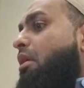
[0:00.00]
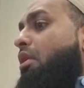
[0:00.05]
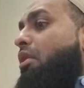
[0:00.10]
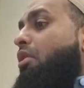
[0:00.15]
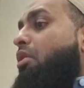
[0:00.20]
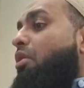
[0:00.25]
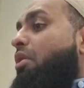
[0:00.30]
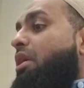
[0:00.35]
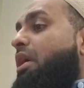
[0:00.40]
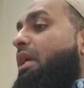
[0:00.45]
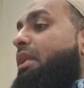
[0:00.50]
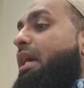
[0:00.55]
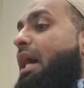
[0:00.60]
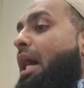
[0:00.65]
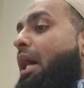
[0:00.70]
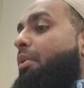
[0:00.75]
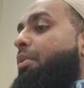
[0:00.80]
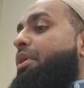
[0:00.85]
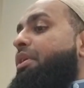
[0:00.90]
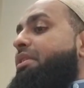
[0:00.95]
Look at
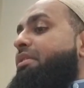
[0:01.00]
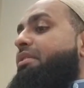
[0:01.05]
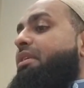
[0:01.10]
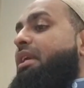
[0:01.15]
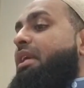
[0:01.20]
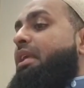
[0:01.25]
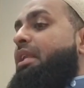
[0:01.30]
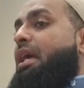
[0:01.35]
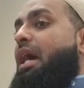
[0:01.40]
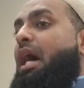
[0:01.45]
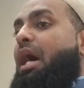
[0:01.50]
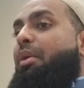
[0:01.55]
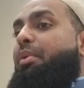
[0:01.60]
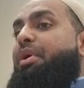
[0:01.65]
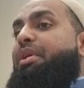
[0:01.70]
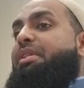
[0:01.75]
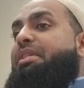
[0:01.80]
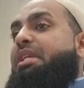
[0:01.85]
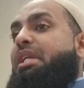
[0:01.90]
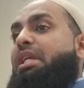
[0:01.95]
our deen. Our
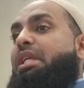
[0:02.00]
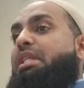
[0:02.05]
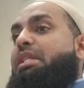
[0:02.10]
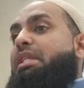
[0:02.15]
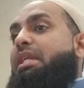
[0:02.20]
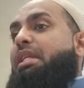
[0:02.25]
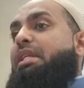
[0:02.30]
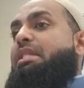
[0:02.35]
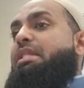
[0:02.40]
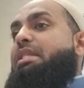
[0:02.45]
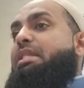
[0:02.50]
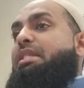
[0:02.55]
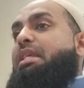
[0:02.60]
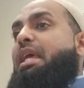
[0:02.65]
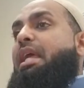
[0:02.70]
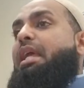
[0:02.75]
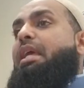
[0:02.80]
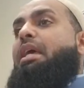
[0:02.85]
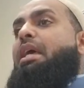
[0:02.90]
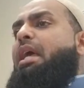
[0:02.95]
deen didn't
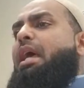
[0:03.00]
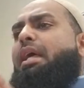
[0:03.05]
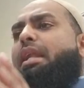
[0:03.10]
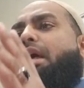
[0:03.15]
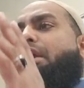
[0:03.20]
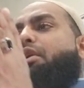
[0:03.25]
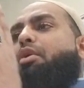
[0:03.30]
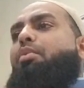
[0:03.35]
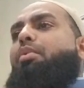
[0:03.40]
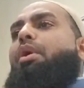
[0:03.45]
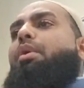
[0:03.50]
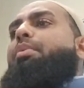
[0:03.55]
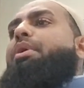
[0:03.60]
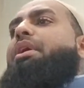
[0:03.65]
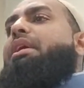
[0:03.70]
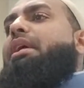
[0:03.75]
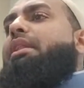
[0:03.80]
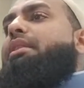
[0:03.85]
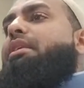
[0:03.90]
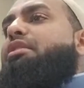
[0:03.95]
say, and I don't know where we
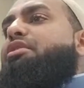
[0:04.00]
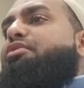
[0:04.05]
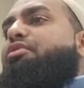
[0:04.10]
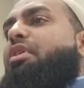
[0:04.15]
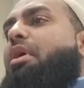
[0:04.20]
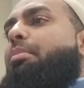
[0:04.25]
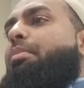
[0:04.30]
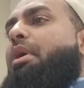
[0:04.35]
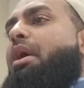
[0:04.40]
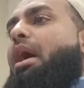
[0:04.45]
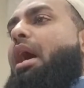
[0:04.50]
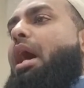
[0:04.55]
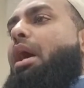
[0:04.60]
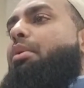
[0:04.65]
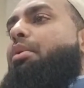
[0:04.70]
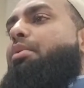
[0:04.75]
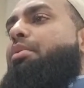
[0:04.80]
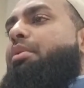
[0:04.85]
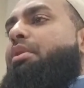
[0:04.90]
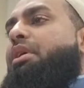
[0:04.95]
get this from,
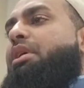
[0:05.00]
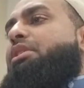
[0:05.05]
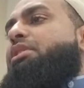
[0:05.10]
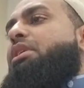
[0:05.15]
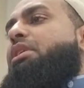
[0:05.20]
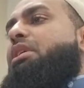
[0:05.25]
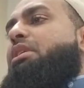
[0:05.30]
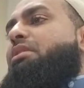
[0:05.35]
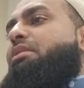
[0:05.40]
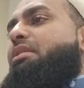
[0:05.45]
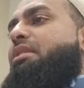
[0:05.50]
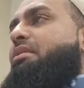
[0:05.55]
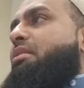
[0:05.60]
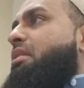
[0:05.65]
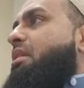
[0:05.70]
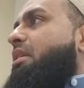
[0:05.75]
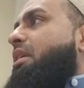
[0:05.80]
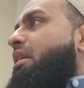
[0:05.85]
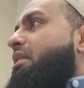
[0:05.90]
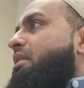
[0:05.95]
our religion is
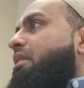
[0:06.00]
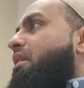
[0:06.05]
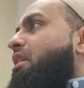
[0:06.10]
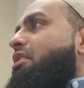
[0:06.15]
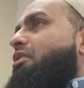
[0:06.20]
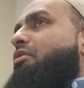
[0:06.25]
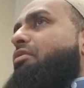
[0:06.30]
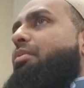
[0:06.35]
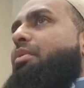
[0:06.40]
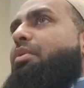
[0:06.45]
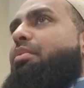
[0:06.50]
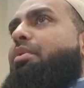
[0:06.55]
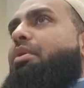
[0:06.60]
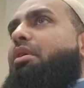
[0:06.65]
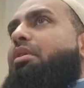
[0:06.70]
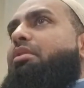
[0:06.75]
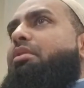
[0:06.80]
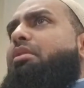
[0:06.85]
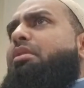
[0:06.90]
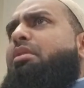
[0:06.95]
disconnecting us from the
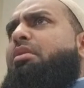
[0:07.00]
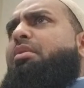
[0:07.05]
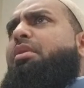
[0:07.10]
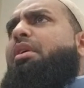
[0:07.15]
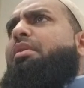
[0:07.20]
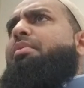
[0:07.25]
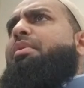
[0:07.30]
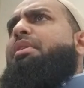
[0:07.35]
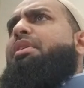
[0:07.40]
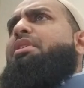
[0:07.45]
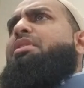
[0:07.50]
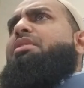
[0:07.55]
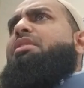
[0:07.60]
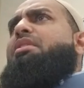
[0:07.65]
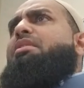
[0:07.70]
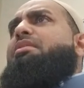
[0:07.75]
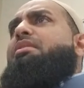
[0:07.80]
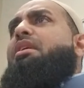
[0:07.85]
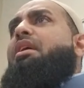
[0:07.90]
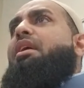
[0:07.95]
world. No, our religion
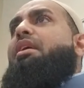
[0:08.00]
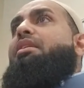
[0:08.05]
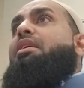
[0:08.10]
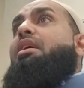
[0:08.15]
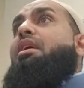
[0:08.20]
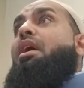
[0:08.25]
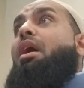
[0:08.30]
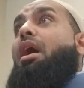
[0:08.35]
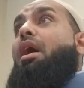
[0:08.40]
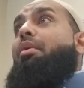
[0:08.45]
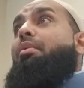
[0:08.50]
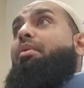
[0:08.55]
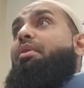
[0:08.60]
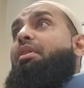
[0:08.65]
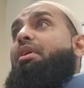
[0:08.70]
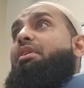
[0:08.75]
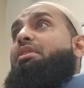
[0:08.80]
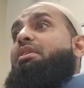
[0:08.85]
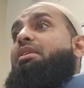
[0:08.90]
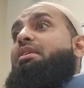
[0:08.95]
is not. Our
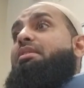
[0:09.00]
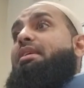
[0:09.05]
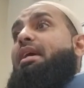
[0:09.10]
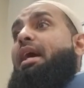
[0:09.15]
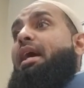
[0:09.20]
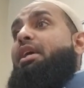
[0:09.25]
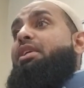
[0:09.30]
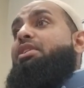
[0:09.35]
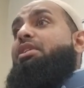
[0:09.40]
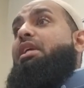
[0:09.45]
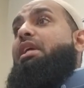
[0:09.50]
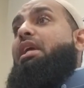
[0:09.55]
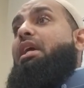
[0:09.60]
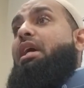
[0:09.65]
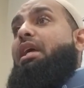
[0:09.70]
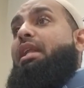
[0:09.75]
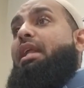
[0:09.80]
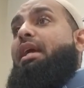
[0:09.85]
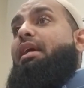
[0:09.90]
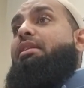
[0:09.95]
religion is actually
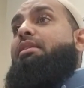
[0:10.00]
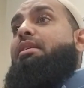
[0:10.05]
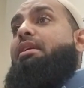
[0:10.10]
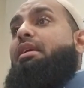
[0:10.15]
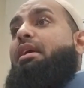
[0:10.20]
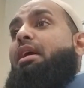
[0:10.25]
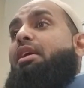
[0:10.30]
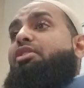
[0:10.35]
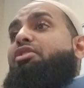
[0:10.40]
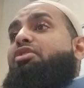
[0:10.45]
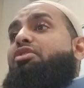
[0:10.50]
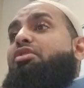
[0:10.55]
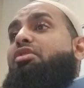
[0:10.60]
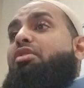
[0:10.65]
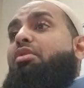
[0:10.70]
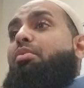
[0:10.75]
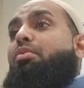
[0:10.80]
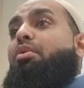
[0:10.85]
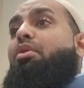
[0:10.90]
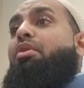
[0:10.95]
connecting us to
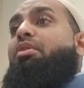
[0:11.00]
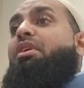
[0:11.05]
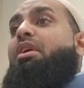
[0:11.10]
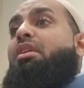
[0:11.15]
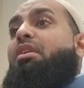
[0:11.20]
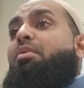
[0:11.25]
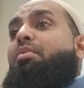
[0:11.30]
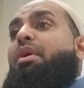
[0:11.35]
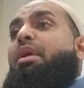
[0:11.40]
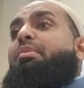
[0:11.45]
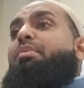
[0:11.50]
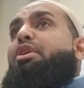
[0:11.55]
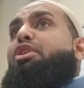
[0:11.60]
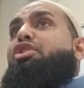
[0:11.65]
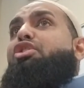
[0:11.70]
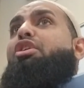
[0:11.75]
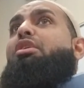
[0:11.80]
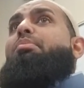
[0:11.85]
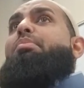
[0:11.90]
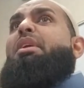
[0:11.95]
the world in a way we
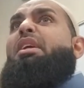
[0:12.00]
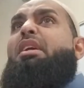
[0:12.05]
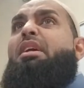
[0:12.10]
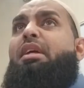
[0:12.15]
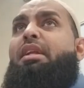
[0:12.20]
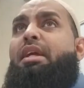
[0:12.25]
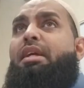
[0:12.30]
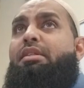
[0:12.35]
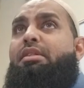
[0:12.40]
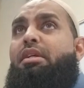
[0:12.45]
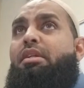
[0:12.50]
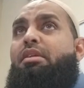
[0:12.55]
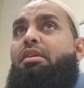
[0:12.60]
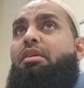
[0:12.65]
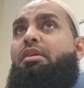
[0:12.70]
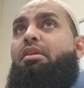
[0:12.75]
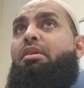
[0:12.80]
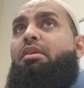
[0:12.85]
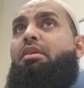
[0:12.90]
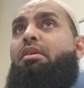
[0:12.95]
should be connected.
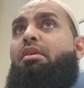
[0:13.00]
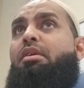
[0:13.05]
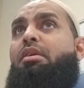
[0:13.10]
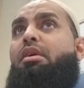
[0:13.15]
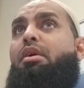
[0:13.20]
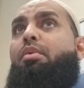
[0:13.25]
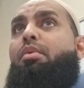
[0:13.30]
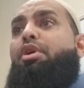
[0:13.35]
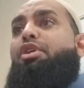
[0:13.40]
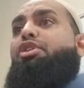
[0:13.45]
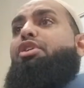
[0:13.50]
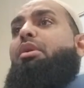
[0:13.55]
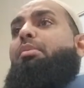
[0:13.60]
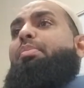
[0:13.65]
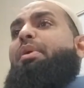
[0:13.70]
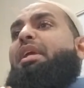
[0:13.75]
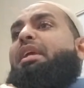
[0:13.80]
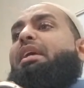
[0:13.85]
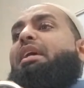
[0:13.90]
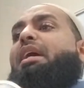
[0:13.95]
We should
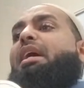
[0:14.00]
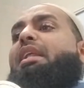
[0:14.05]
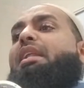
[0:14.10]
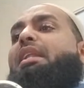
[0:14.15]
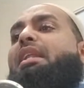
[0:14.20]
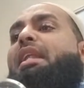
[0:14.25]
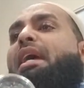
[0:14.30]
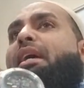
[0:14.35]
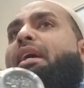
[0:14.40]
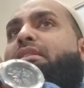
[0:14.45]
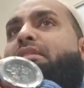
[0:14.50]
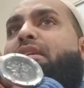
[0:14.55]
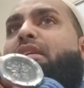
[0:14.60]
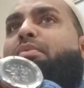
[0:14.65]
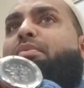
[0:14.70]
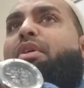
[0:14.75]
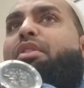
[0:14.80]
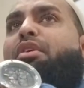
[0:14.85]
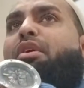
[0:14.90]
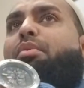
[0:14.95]
be connected
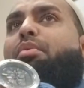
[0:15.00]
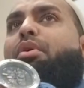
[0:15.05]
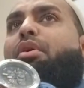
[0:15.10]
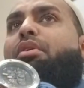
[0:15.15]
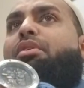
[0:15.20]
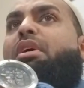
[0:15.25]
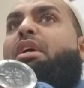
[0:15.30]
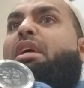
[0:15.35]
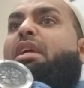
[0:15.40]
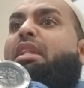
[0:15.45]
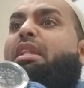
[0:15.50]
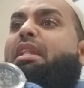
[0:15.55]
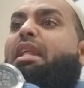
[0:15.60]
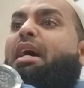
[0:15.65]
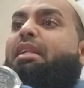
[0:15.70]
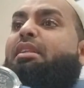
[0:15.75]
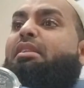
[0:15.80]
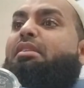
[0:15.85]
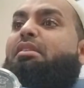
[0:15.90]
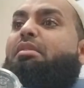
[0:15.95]
with our world,
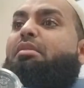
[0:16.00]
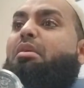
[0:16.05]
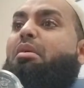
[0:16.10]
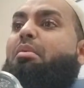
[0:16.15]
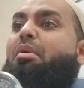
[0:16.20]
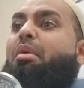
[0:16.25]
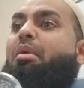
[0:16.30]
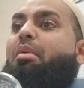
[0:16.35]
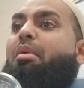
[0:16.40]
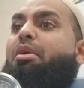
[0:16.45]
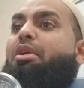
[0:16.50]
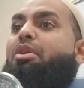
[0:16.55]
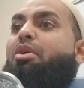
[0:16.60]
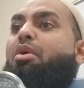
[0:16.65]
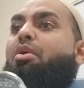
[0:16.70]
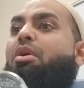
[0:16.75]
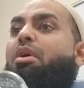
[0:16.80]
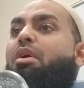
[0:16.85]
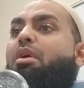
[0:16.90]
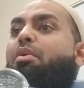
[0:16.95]
not,
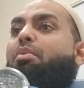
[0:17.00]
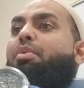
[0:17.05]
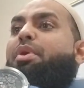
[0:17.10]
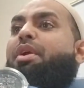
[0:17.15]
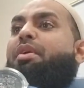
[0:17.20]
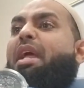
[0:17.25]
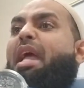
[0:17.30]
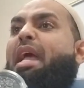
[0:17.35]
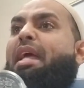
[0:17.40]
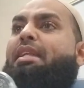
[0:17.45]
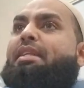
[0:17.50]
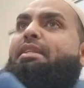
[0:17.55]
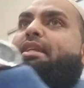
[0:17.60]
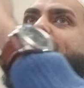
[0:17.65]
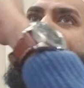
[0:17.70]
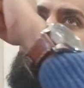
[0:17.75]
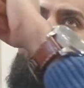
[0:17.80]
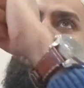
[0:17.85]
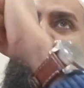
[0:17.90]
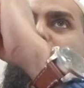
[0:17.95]

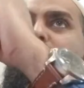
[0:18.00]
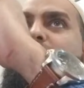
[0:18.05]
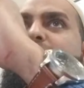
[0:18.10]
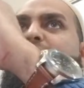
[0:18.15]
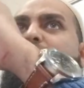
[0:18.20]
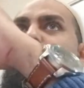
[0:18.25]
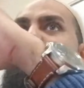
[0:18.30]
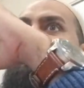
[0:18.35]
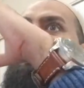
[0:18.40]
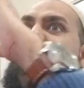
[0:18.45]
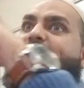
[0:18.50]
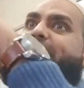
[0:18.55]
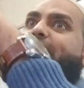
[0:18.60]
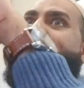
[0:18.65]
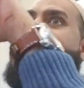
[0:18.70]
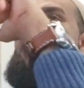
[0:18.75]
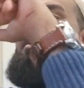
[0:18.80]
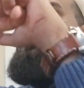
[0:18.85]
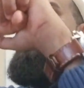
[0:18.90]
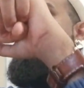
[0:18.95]
rear-ending the world like we're
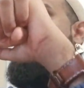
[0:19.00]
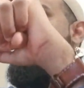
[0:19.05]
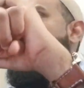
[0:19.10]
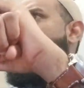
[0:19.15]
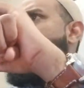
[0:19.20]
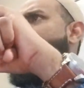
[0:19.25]
stuck in the world.